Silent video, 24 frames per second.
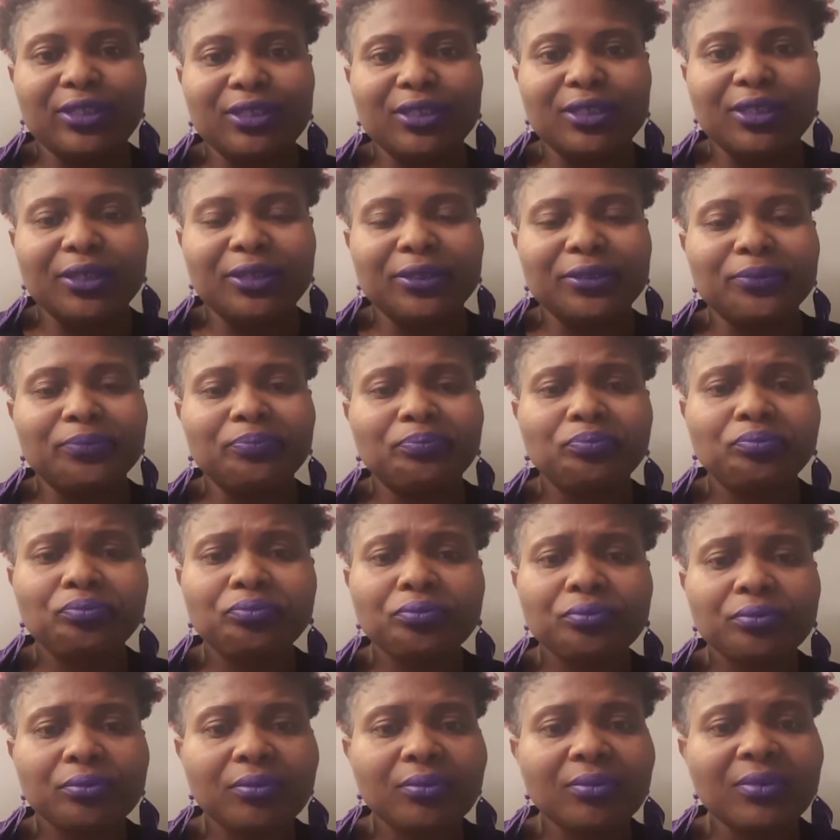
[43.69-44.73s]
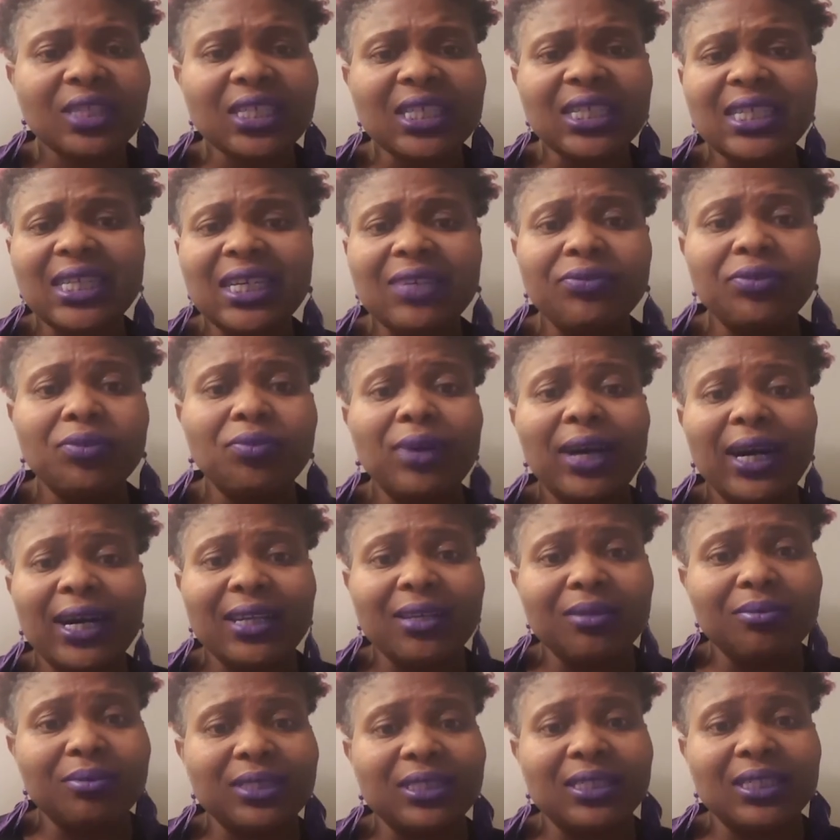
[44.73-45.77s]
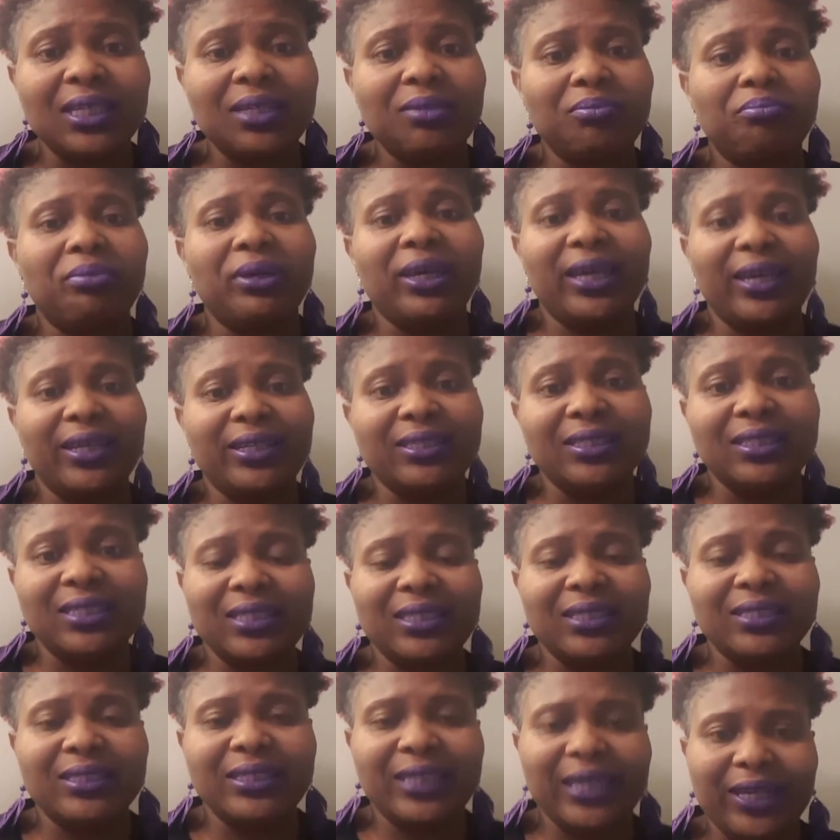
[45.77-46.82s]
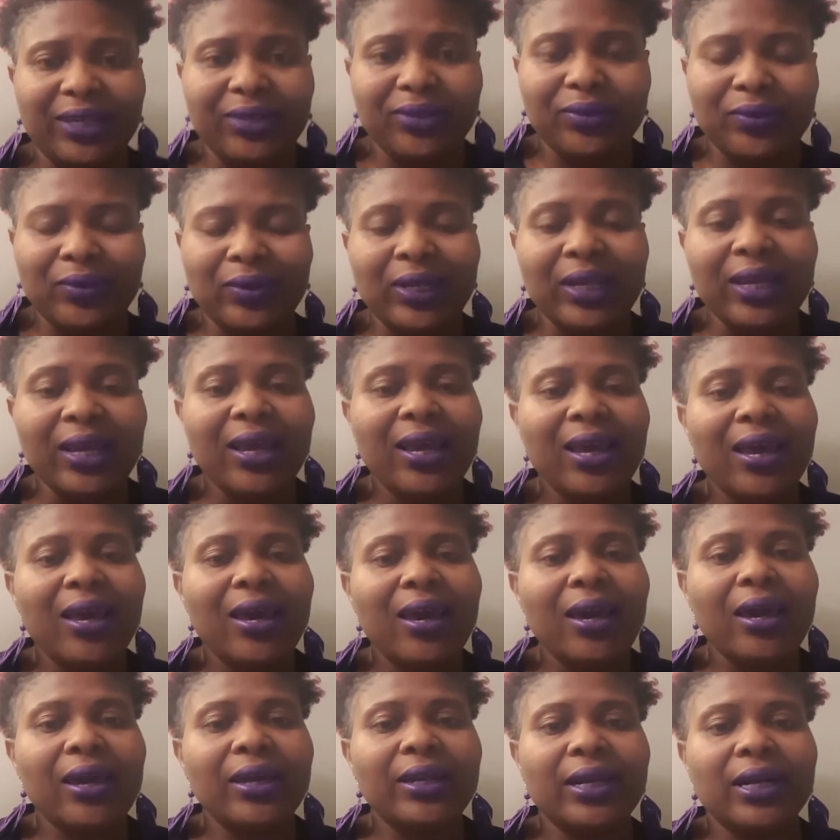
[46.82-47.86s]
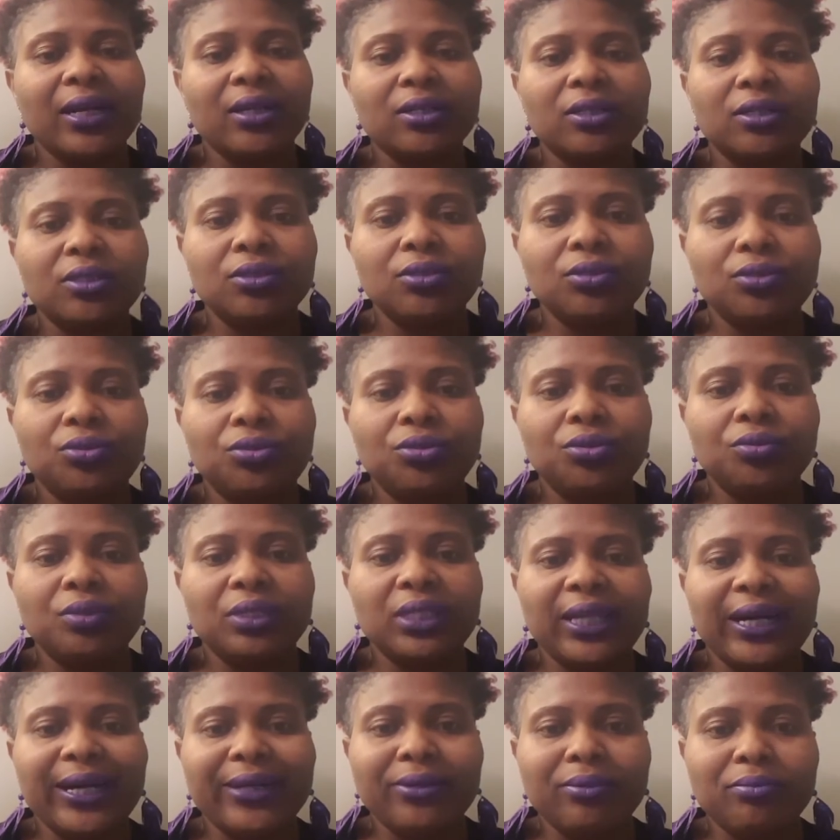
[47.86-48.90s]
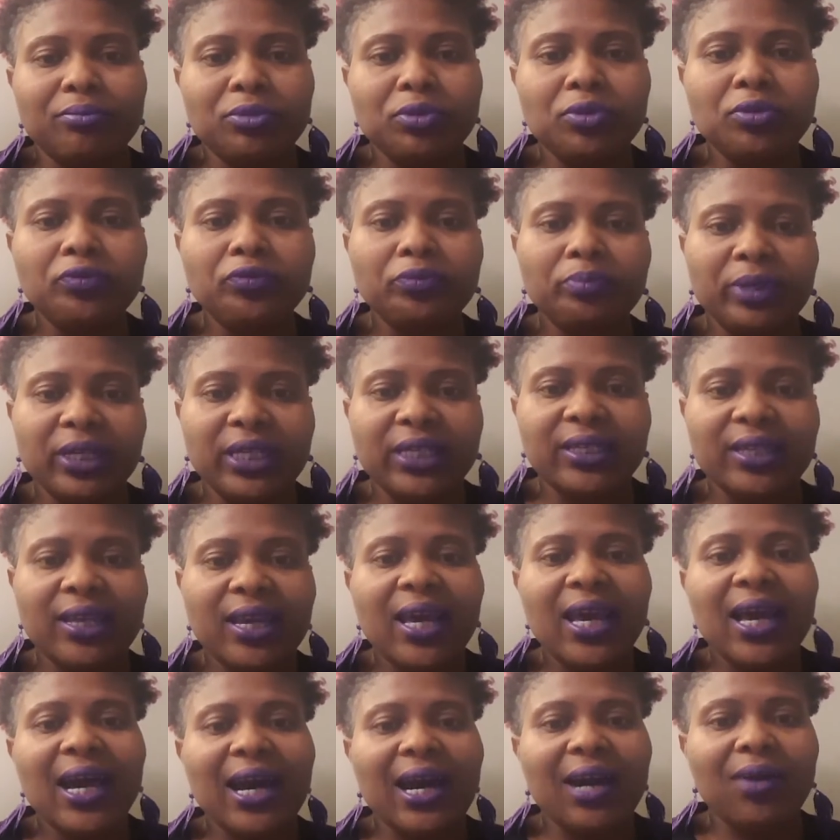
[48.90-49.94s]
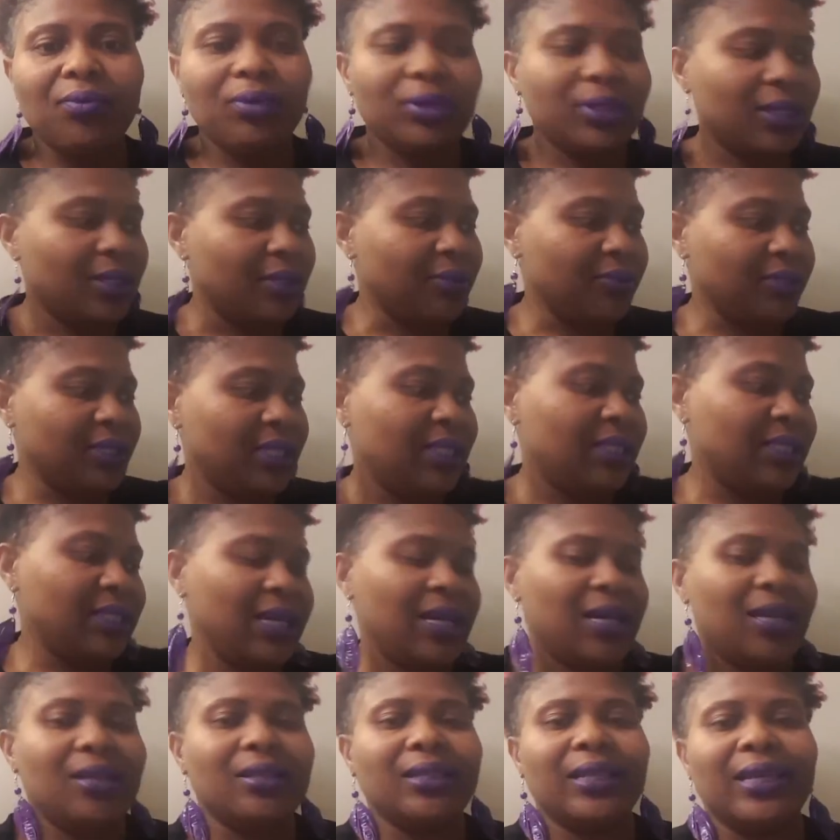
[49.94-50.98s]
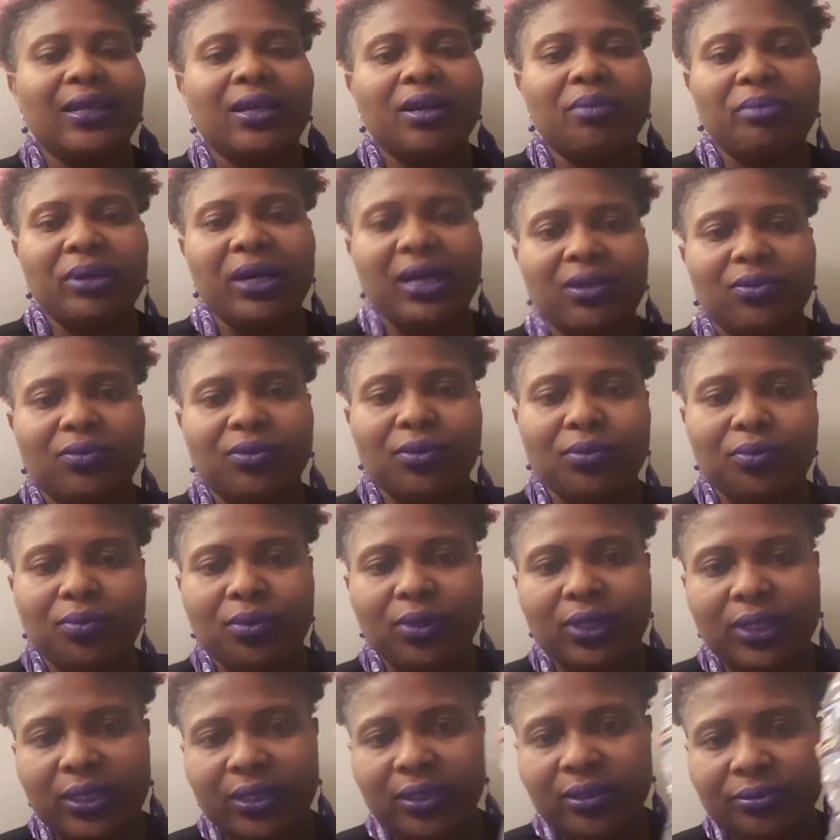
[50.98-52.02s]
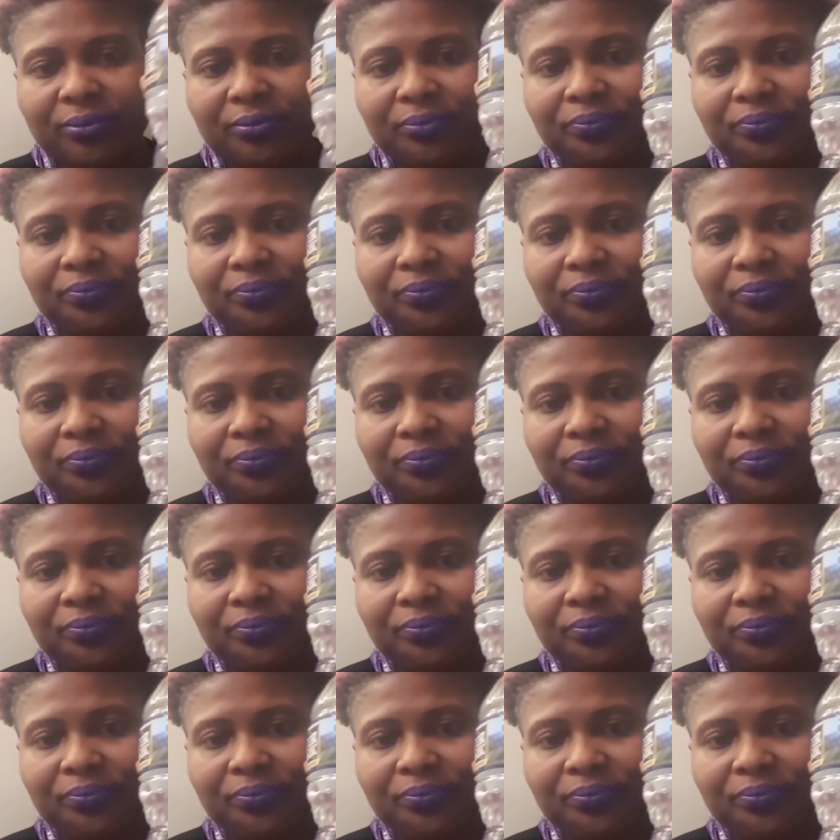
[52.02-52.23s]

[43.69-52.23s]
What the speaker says: So even while I was in bed sitting down and I couldn't do a lot of movement, I would literally take like a bottle of water.